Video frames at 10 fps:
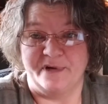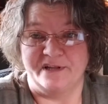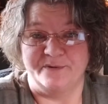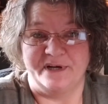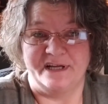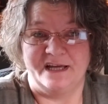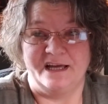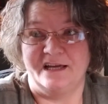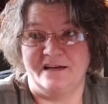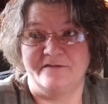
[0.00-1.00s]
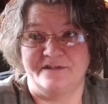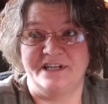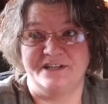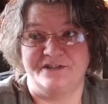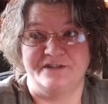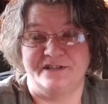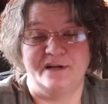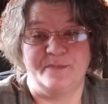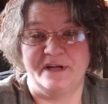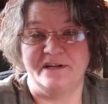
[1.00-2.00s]
by the way. I have t-shirts that I
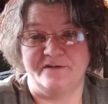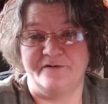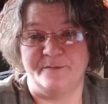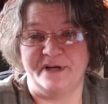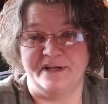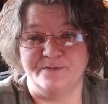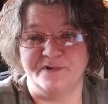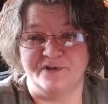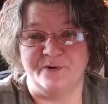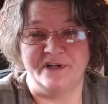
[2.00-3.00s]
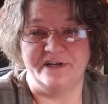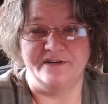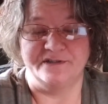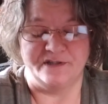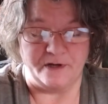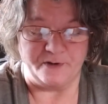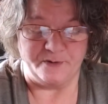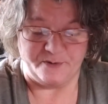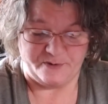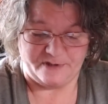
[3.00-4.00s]
painted for my husband 20 years ago,
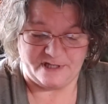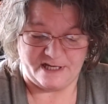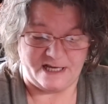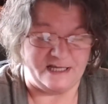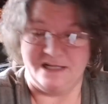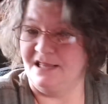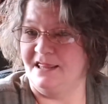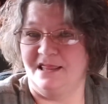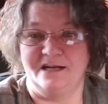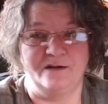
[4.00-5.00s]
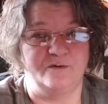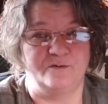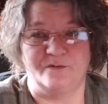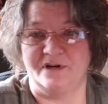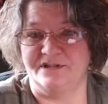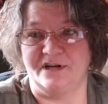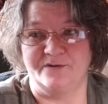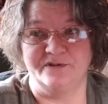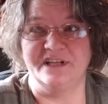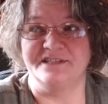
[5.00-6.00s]
and they don't wash out.
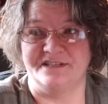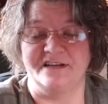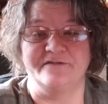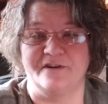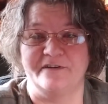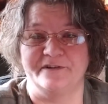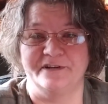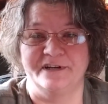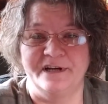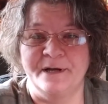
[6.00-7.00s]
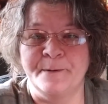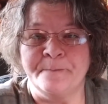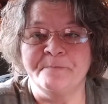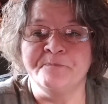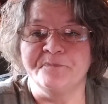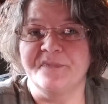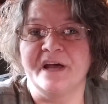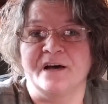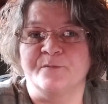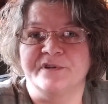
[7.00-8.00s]
They stay forever.
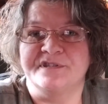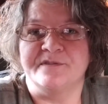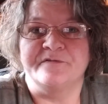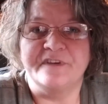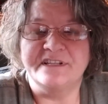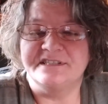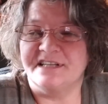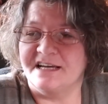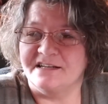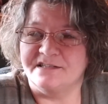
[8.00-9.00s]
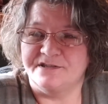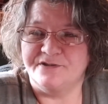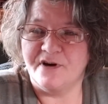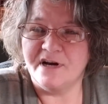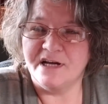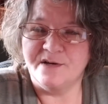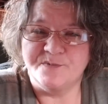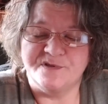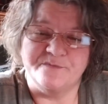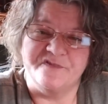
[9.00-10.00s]
With some feed sack stripes,
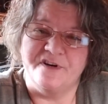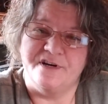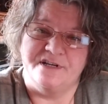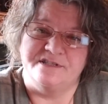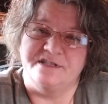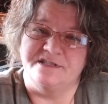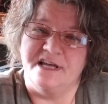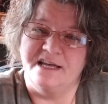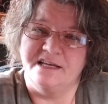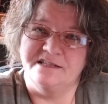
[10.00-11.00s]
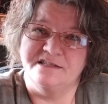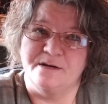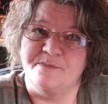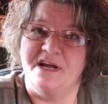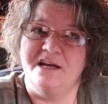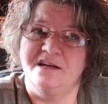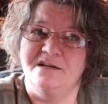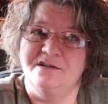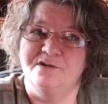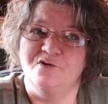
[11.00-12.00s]
some various designs. I'm not going to
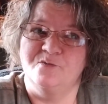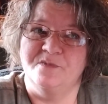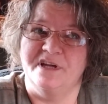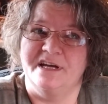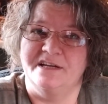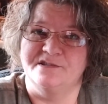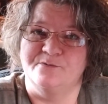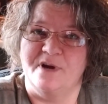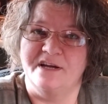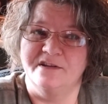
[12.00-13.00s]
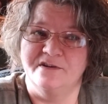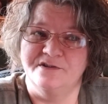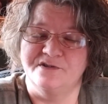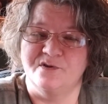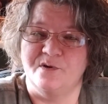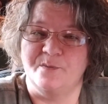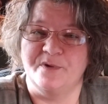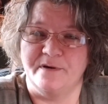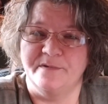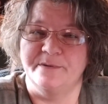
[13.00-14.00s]
do them like as a regular, so I'll
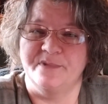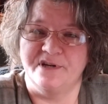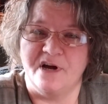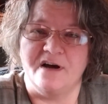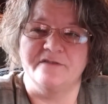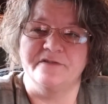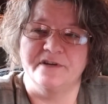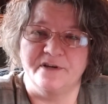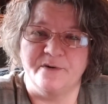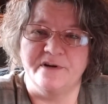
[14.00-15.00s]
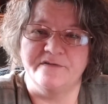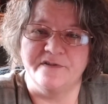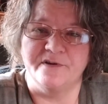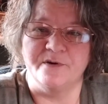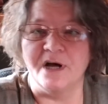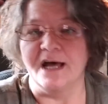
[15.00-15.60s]
probably be offering quite a few.